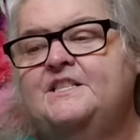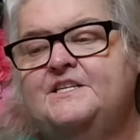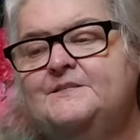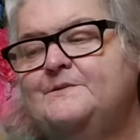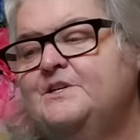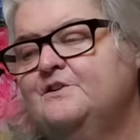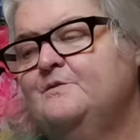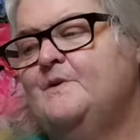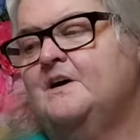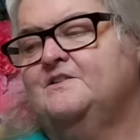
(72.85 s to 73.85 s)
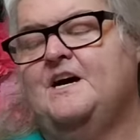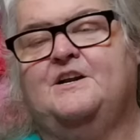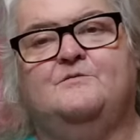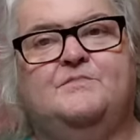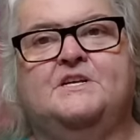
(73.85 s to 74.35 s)
This particular box, I
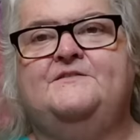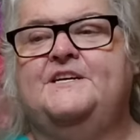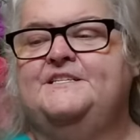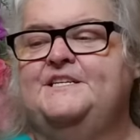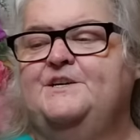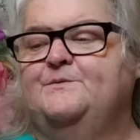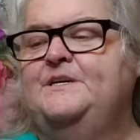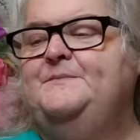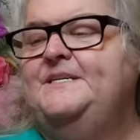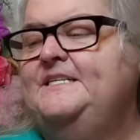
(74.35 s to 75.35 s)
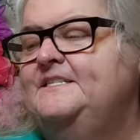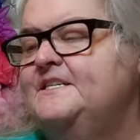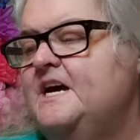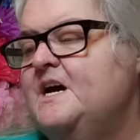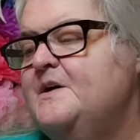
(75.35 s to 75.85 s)
don't believe has any repeats,